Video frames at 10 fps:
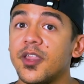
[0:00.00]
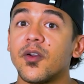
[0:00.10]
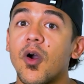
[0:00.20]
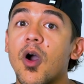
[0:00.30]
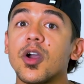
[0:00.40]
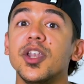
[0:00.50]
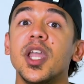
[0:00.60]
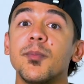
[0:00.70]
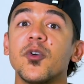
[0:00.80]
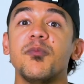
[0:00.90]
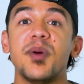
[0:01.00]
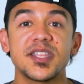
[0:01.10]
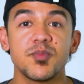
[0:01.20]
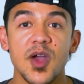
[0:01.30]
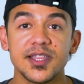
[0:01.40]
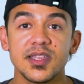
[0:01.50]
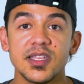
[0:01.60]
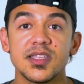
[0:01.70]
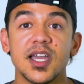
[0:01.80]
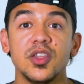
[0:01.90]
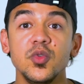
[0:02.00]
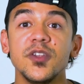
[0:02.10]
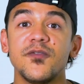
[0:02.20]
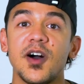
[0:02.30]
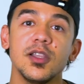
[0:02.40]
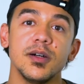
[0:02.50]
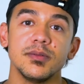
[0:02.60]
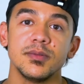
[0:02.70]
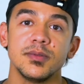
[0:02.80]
there are a number of best practices that you can follow.